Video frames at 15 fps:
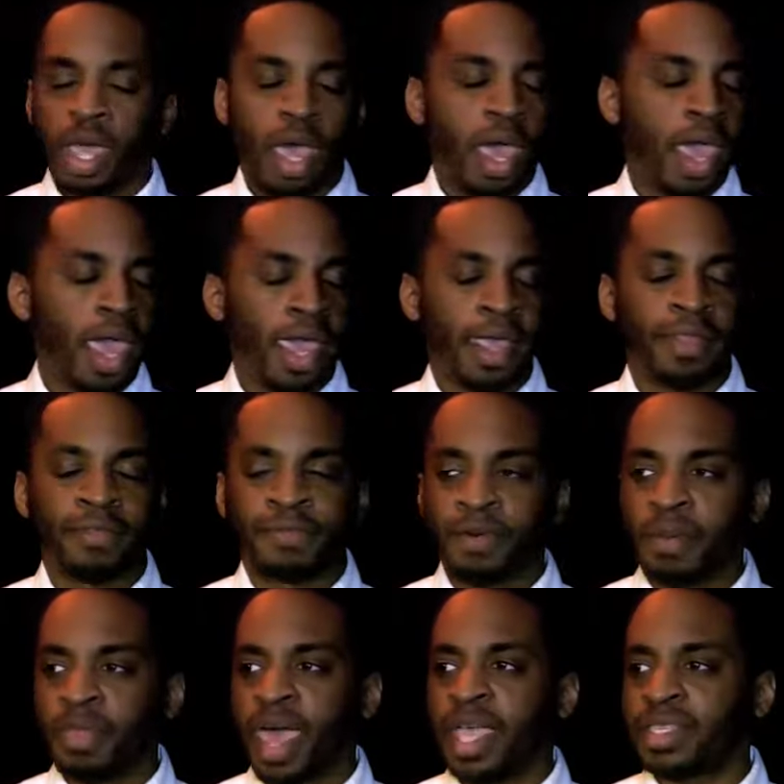And from
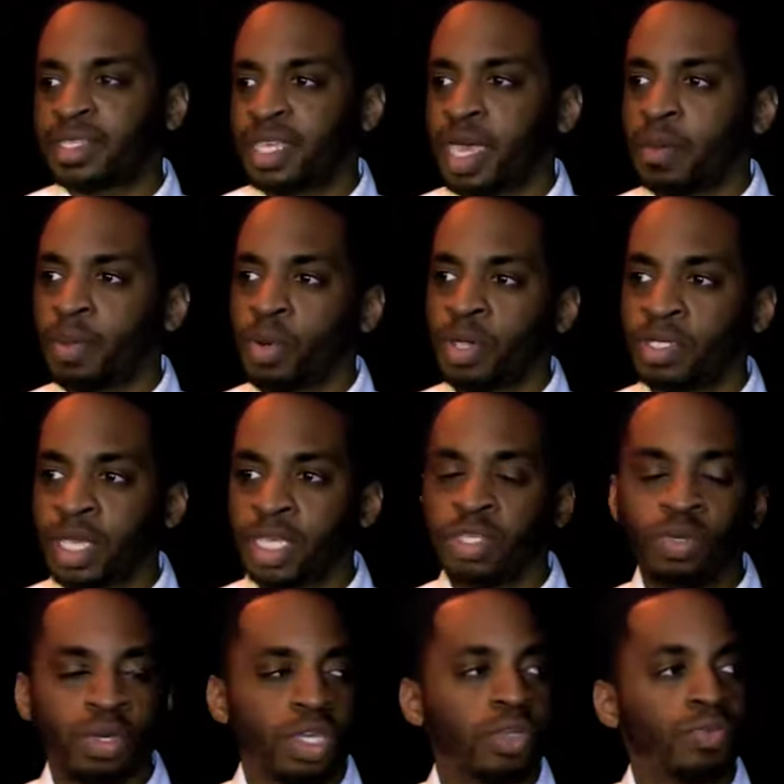that standpoint, that you
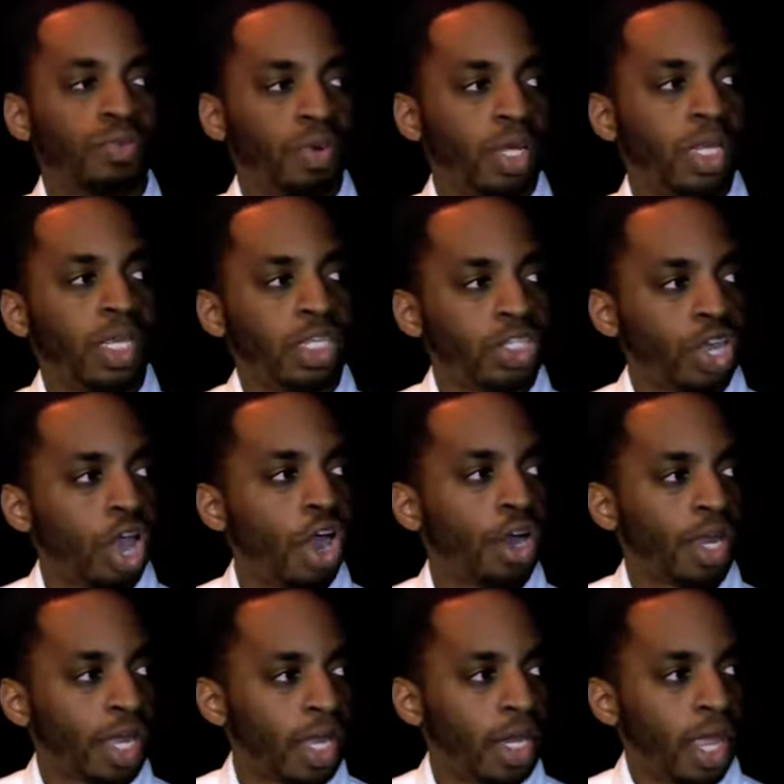can really
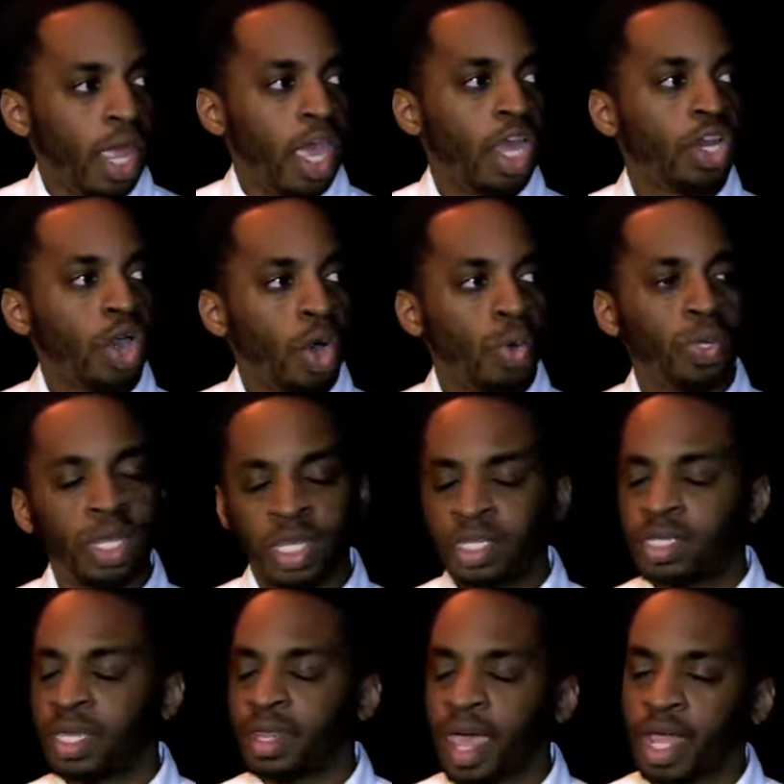target and hone
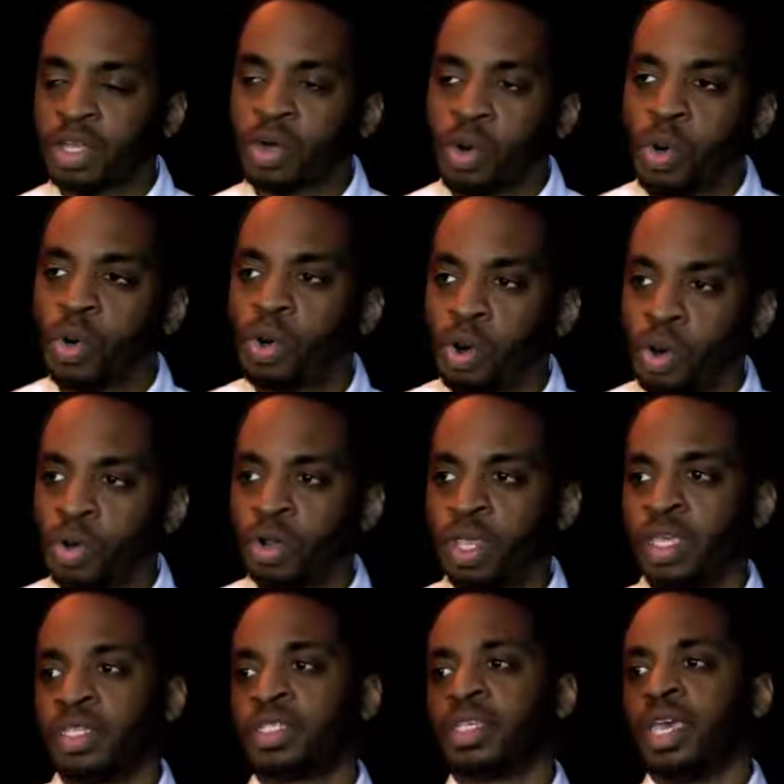into that core
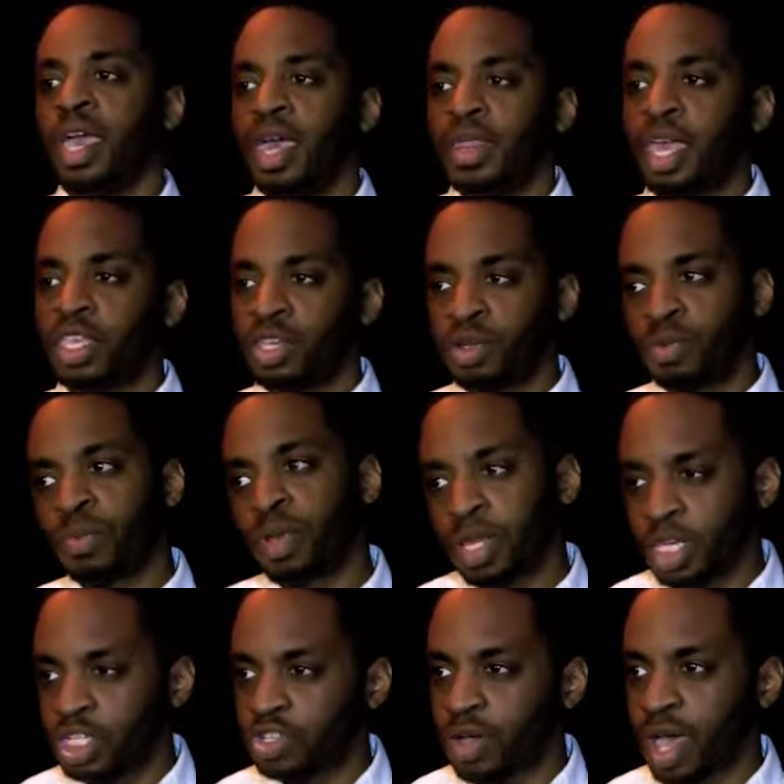audience that you're really
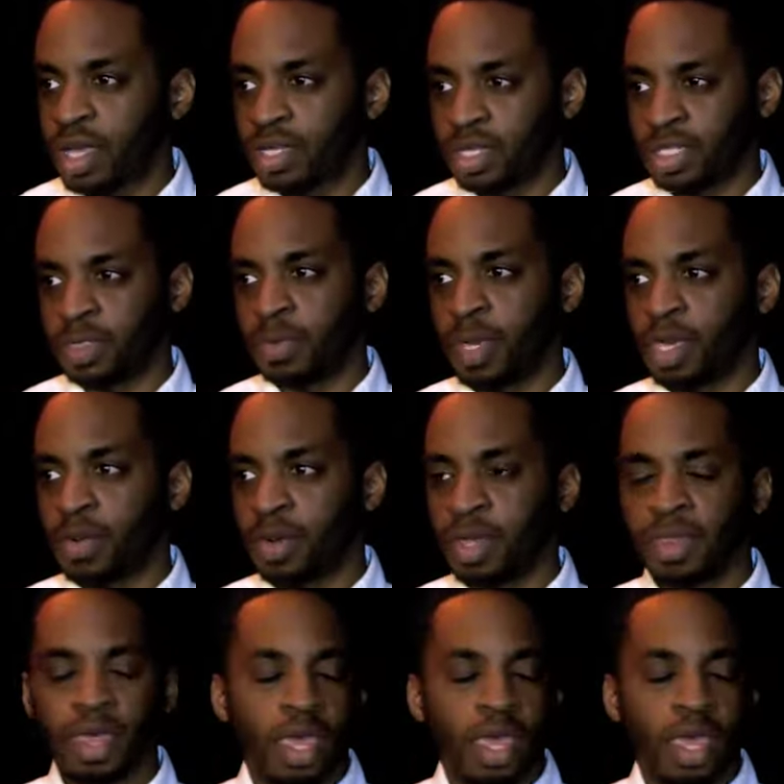trying to speak with.